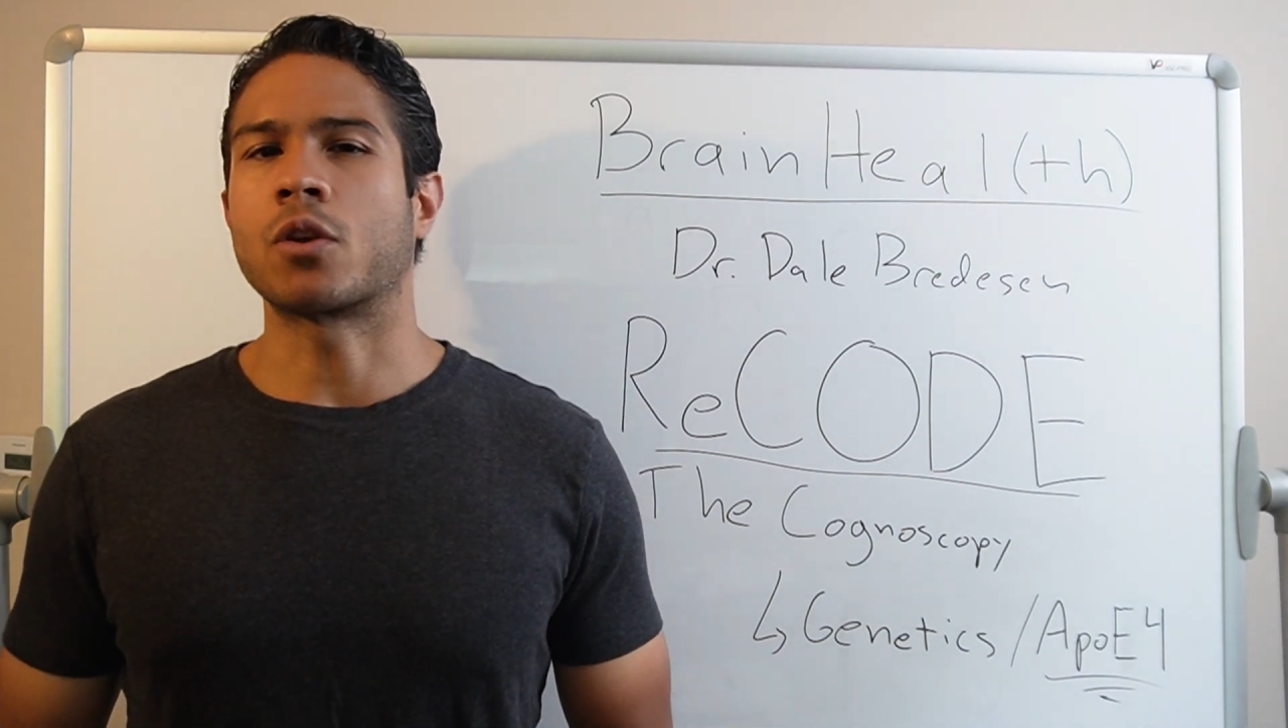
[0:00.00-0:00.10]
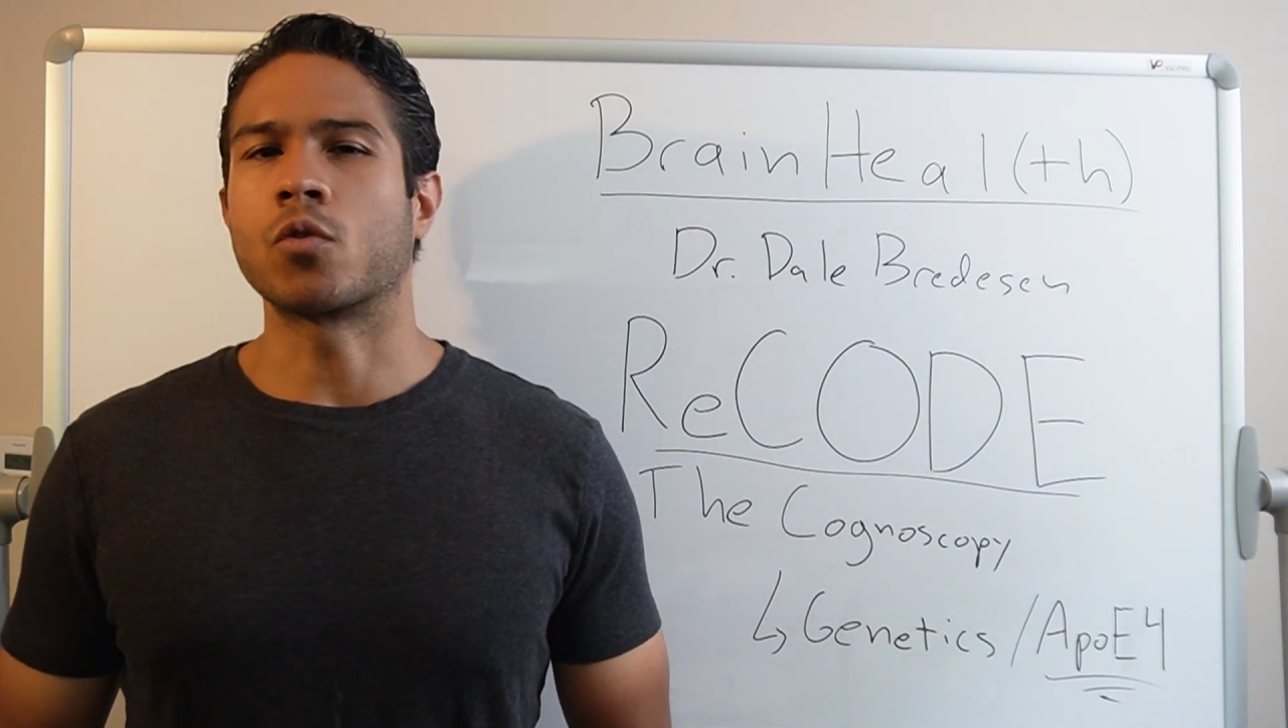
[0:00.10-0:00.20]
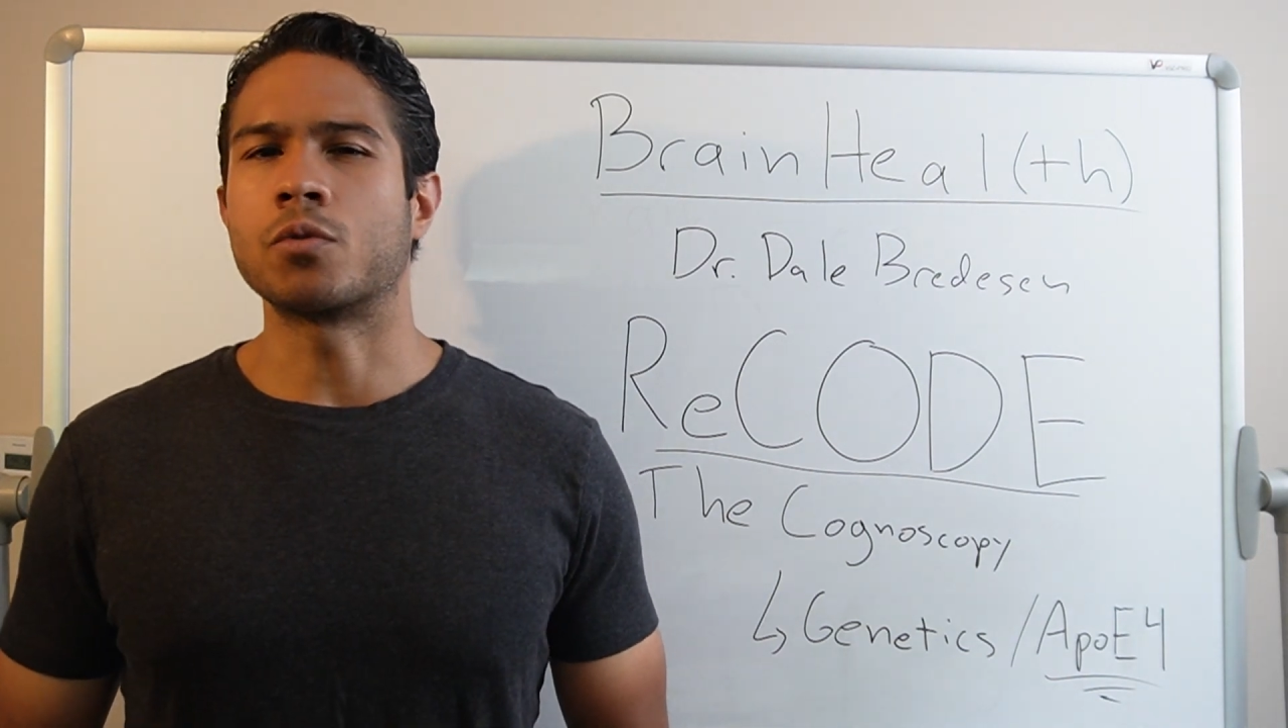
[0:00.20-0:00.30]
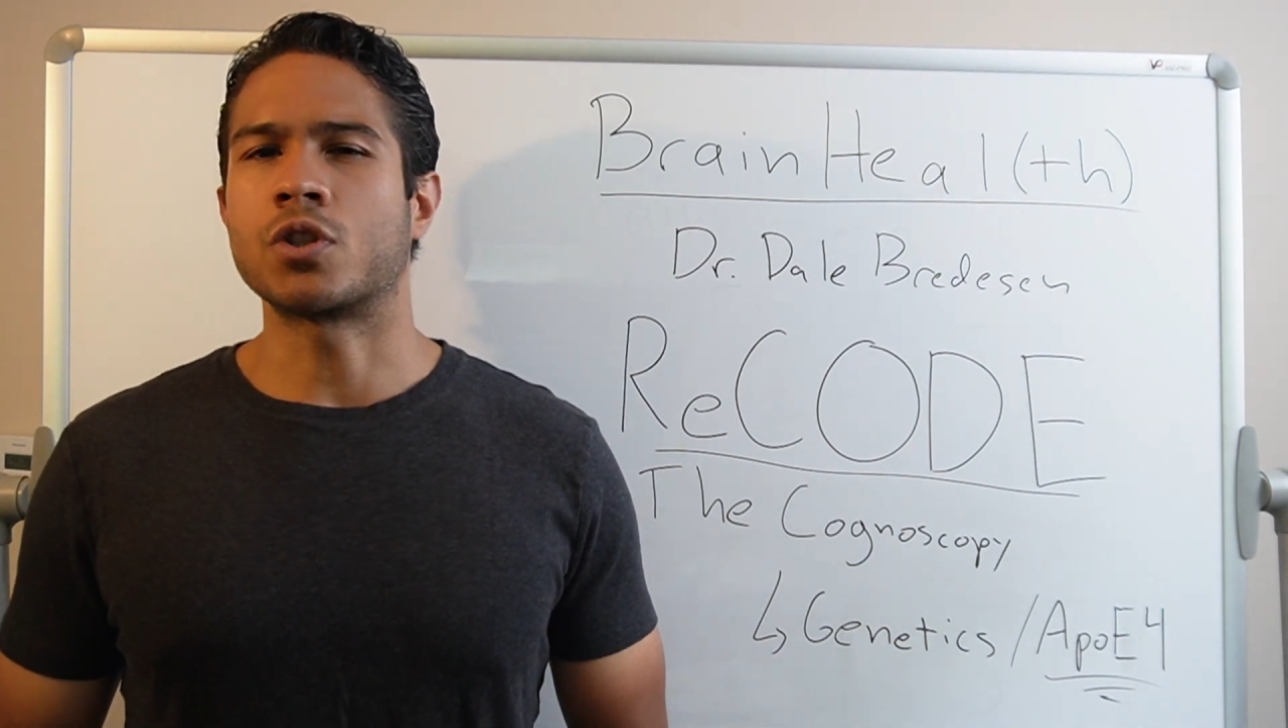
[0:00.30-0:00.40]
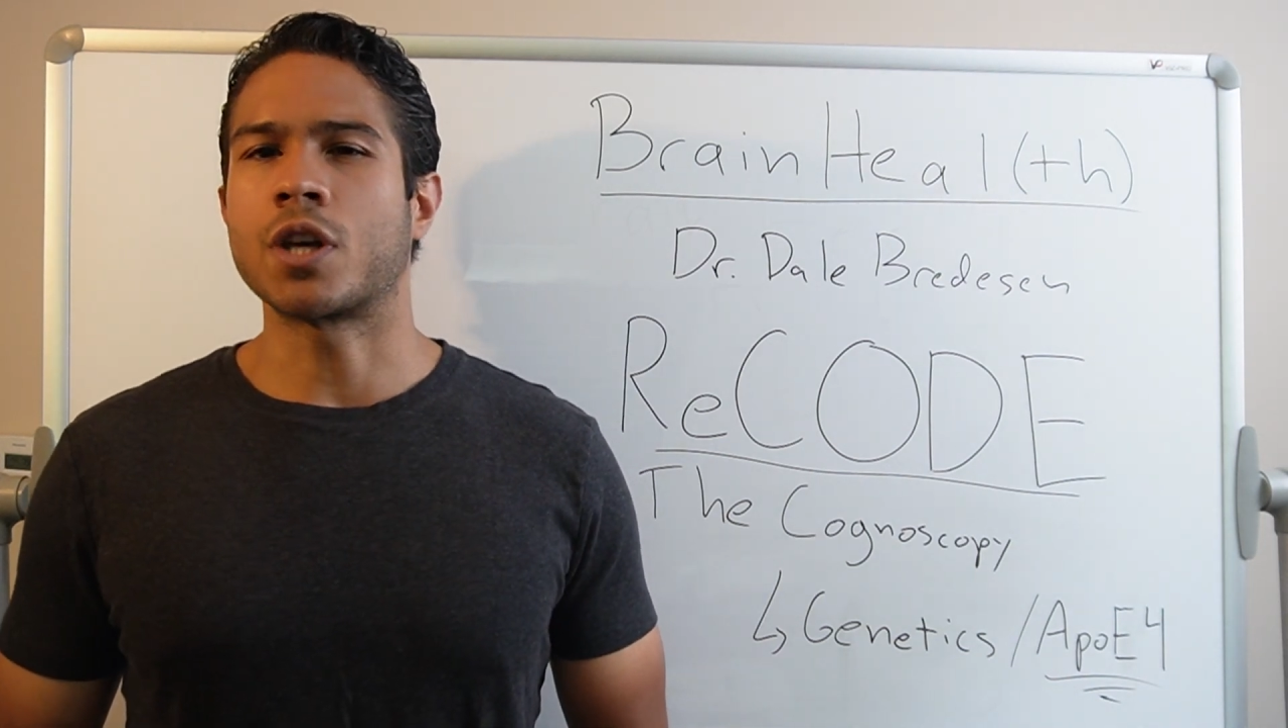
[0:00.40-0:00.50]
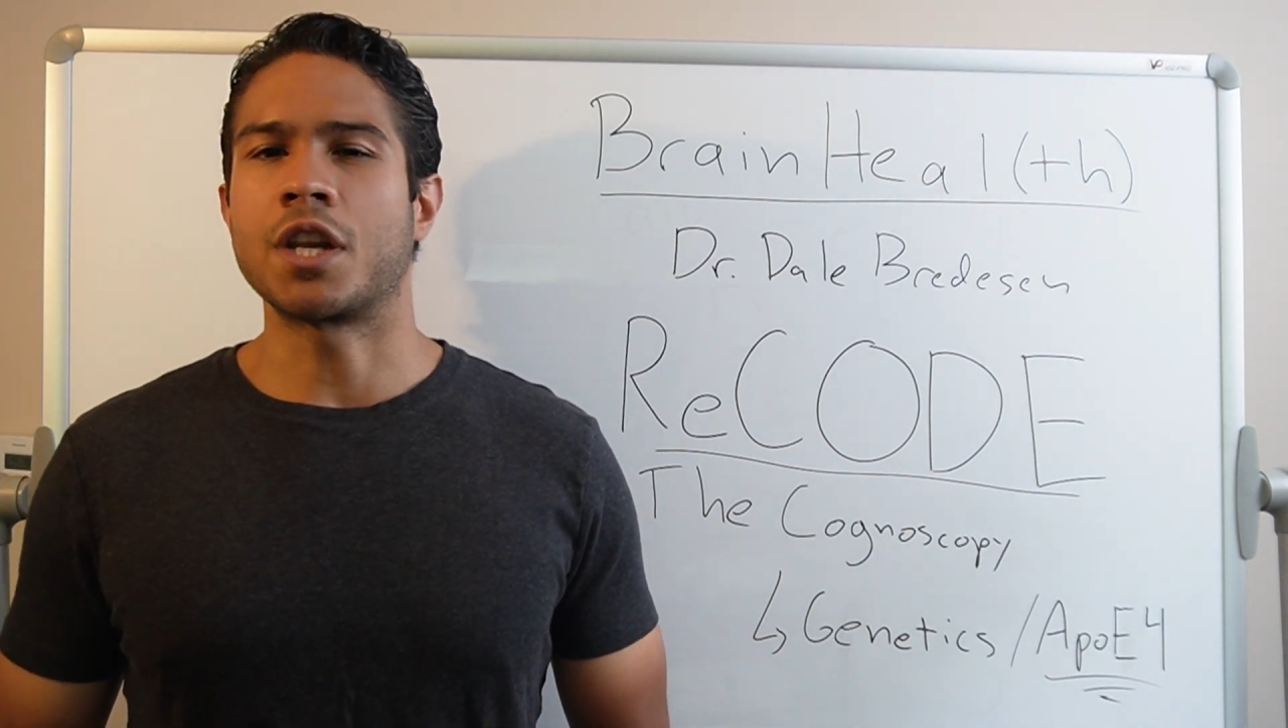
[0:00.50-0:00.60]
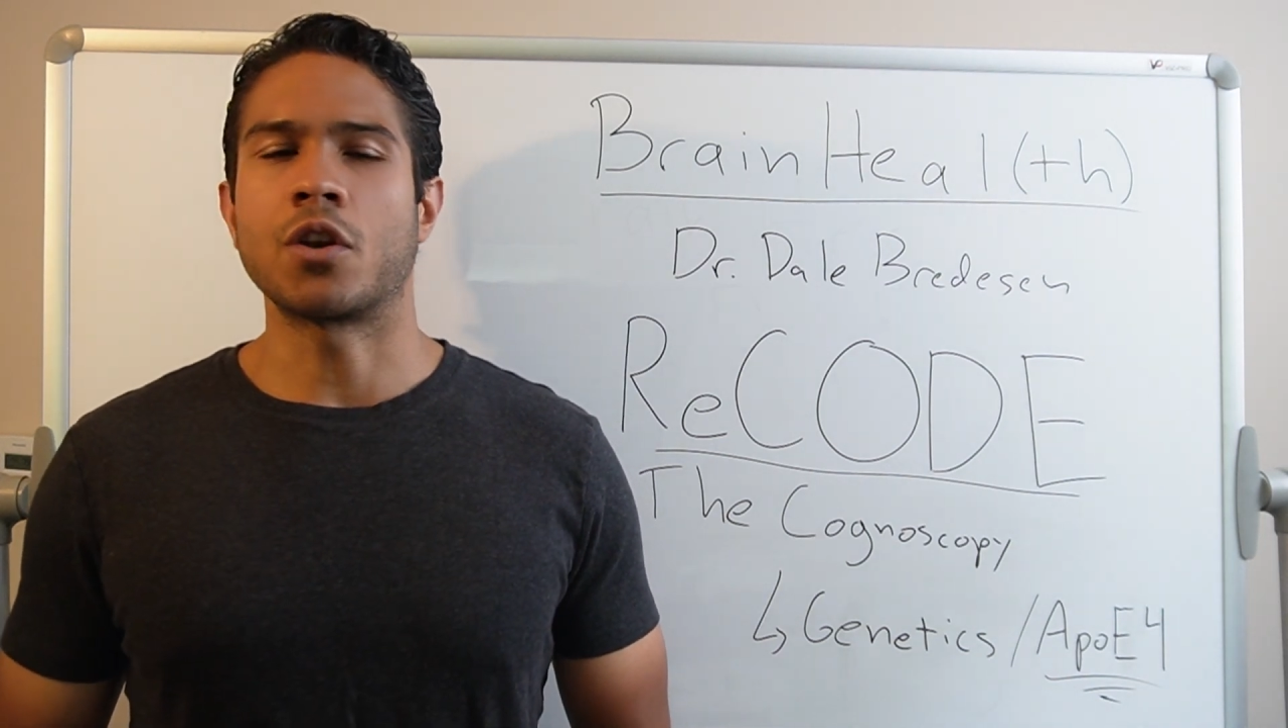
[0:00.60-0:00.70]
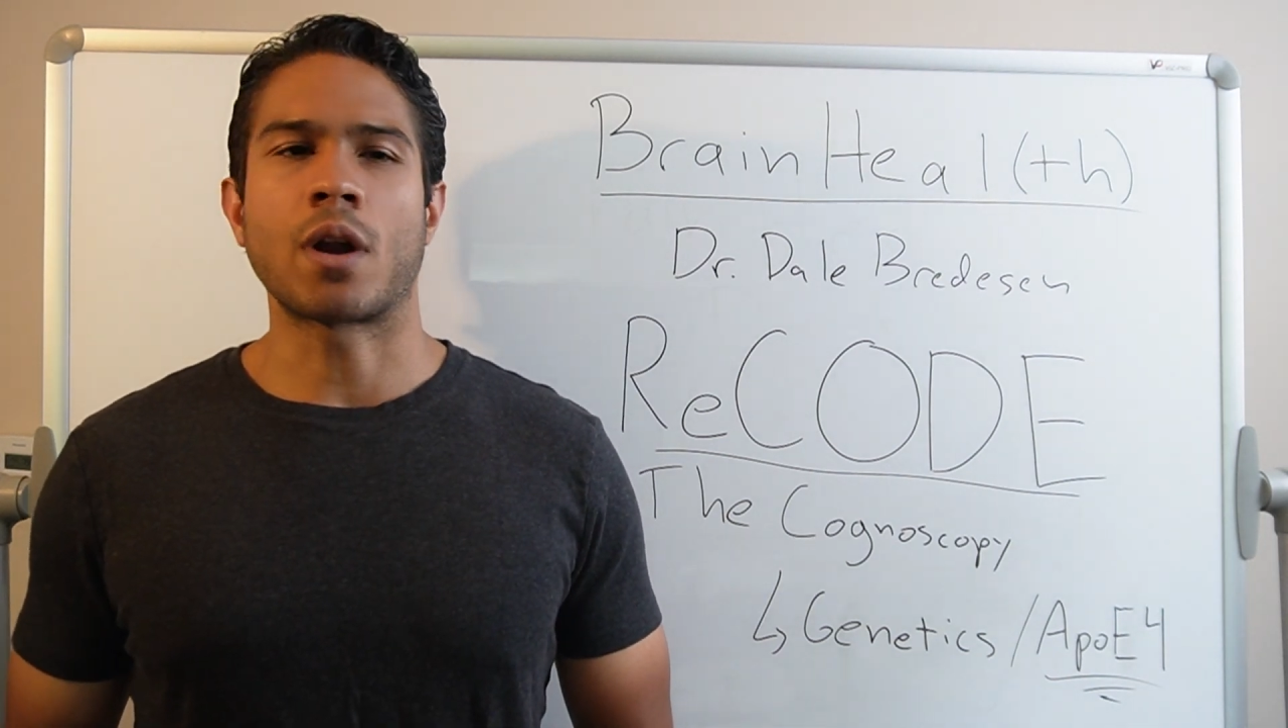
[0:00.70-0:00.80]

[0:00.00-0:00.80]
groups studied